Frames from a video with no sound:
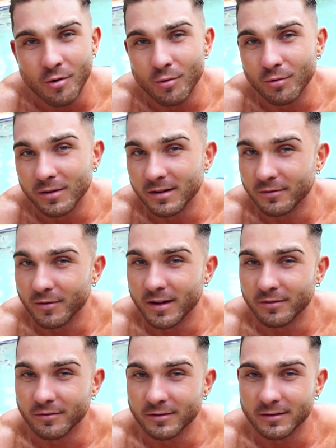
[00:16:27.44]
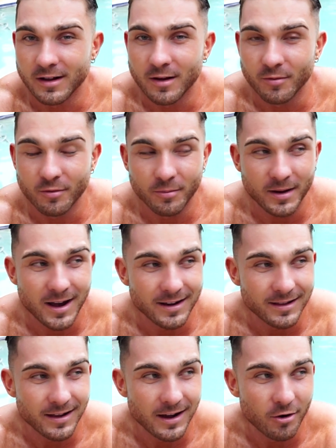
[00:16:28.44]
all these restaurants now. But we'll be
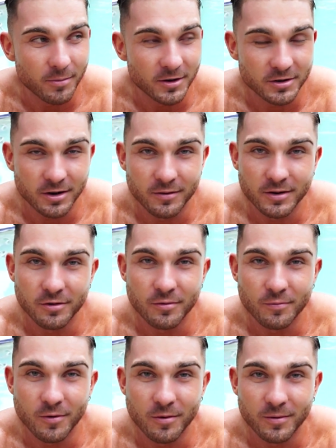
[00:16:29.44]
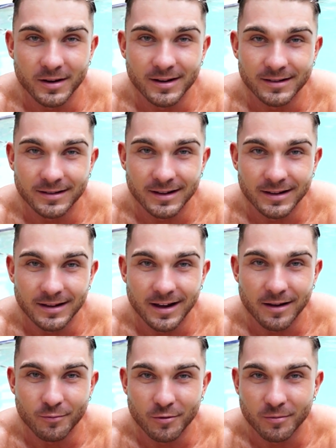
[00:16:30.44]
heading there, we'll be showing you what we're eating
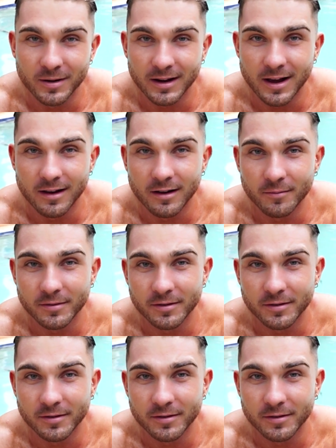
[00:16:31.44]
and what we're getting up